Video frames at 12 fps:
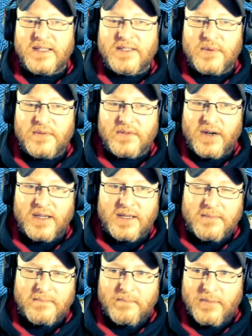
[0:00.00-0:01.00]
Swift
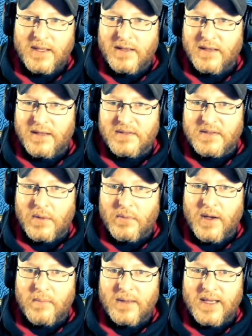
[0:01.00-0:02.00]
Strike. So
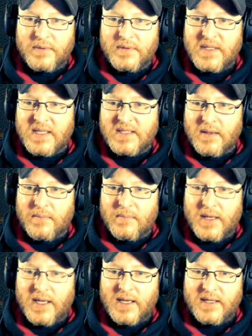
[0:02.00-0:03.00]
we are playing this
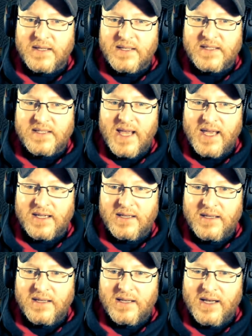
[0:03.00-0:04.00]
deck.
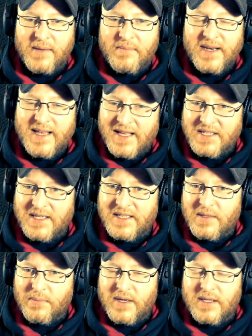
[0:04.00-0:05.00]
It actually
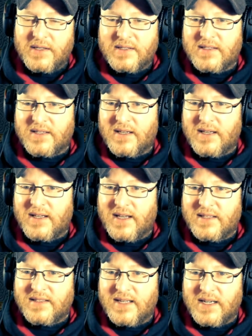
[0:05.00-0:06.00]
is a pretty good
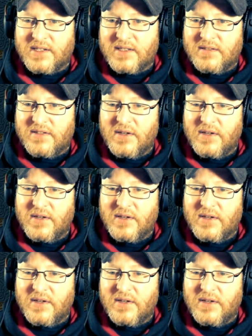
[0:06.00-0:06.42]
selection.